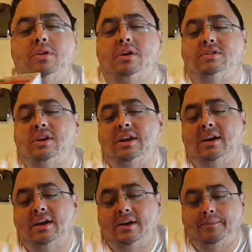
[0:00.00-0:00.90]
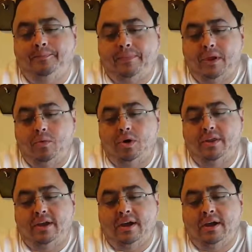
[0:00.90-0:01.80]
actually like one of
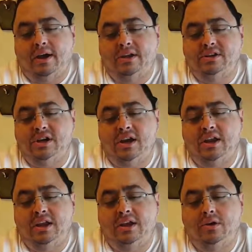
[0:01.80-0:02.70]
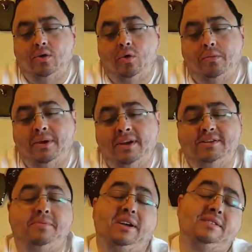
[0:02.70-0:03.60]
the Anjani
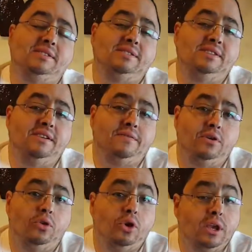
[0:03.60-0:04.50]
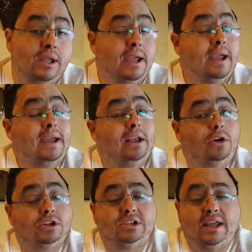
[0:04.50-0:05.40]
Goldmanes because it's different looking. It
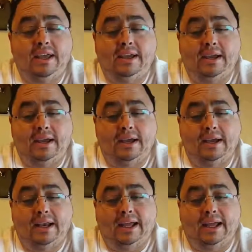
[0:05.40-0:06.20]
looks like a